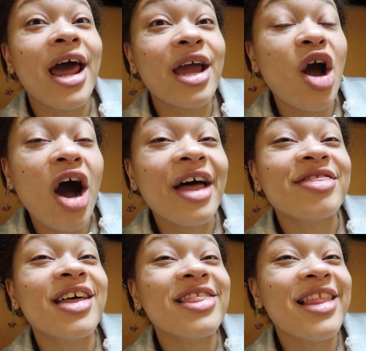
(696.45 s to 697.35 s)
I
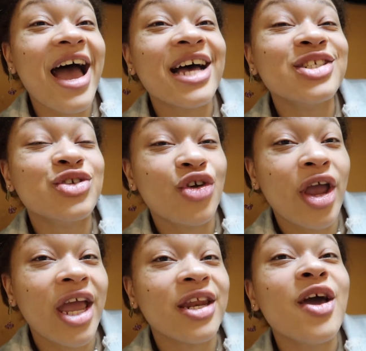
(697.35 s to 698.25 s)
caught the last
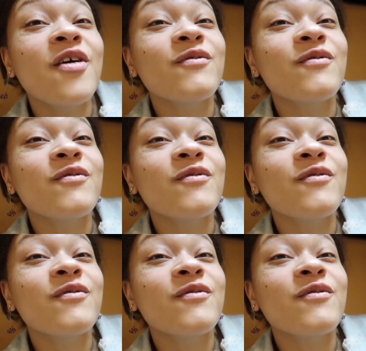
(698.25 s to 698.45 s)
train